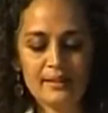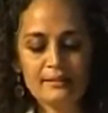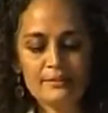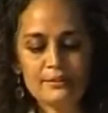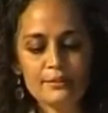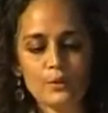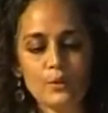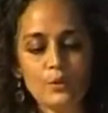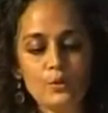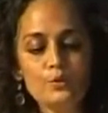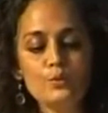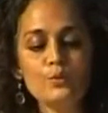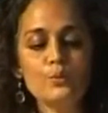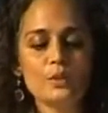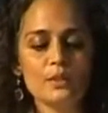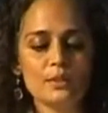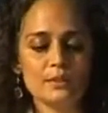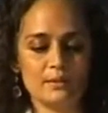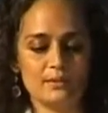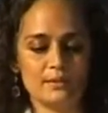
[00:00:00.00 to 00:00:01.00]
In its
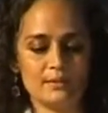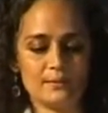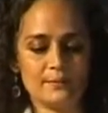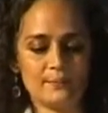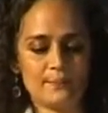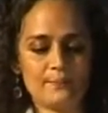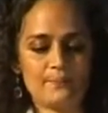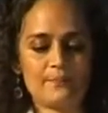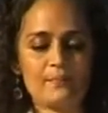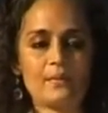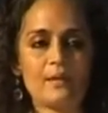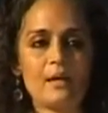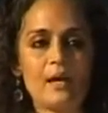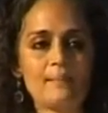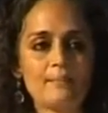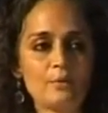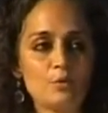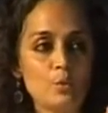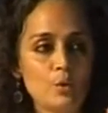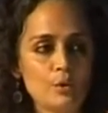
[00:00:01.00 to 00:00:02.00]
own words,
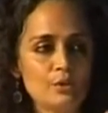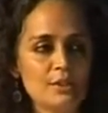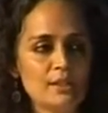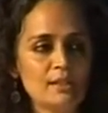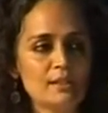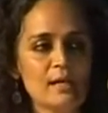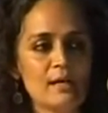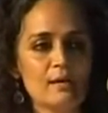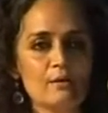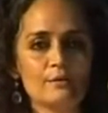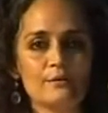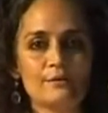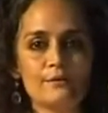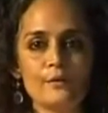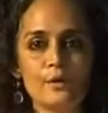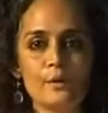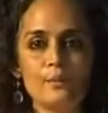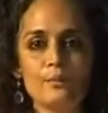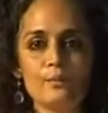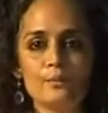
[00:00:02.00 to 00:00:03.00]
I'm quoting now
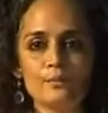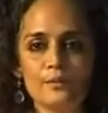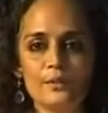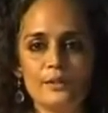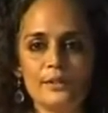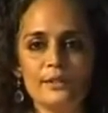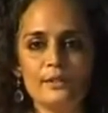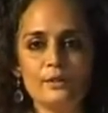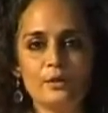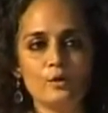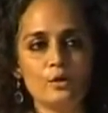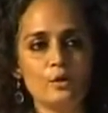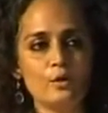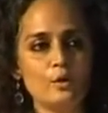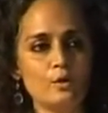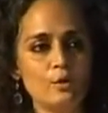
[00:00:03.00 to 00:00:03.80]
from the